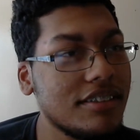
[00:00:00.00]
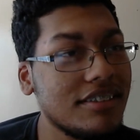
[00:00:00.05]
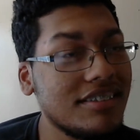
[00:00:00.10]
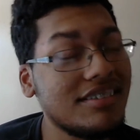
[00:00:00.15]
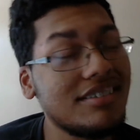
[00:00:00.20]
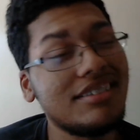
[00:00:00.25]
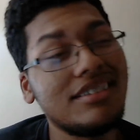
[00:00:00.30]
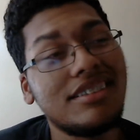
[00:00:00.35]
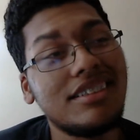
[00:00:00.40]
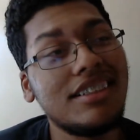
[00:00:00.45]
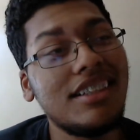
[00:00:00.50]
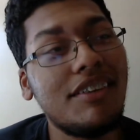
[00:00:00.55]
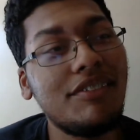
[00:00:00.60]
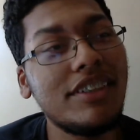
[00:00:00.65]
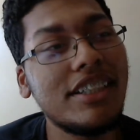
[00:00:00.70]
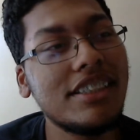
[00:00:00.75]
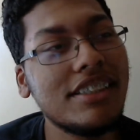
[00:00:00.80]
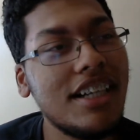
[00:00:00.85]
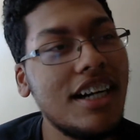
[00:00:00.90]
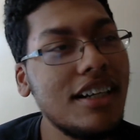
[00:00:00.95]
I mean,
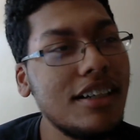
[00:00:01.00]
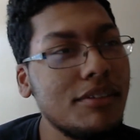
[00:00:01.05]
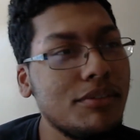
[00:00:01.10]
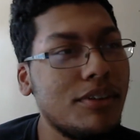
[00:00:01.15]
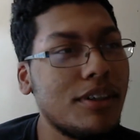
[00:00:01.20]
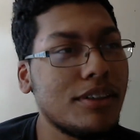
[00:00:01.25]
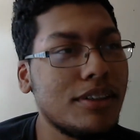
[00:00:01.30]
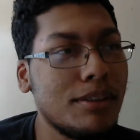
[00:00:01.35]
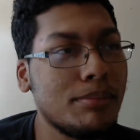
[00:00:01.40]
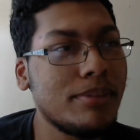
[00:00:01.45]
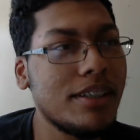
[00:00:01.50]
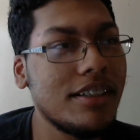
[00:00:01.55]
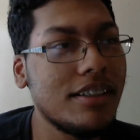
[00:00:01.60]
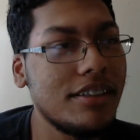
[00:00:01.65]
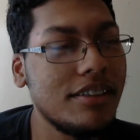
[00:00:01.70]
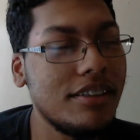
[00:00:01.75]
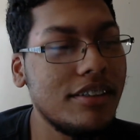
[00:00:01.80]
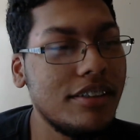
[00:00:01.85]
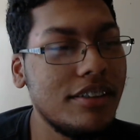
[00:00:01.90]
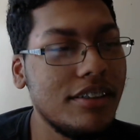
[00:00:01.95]
it's kind of fucked up
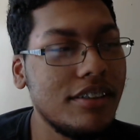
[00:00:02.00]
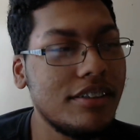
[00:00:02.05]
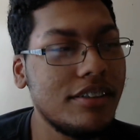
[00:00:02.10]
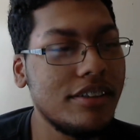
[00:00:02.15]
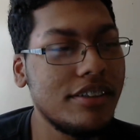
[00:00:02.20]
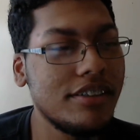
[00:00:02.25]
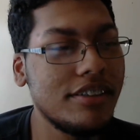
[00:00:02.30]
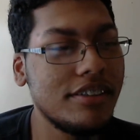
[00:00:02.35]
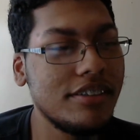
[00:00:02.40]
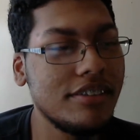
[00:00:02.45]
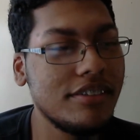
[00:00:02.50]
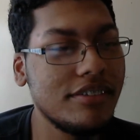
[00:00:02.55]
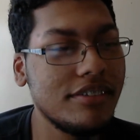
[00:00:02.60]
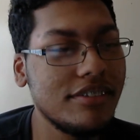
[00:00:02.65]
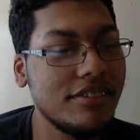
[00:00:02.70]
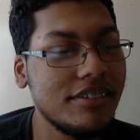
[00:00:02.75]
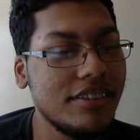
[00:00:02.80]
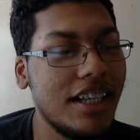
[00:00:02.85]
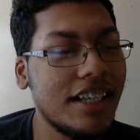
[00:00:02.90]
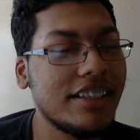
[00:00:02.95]
thing to
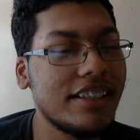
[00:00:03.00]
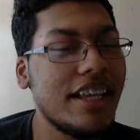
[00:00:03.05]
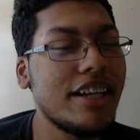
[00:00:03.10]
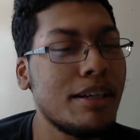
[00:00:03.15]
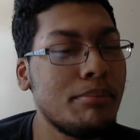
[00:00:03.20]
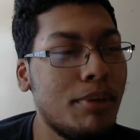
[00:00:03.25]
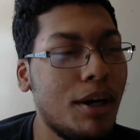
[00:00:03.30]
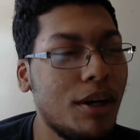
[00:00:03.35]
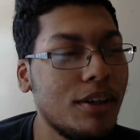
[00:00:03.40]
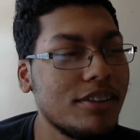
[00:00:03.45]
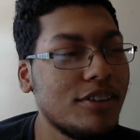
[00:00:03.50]
like think about.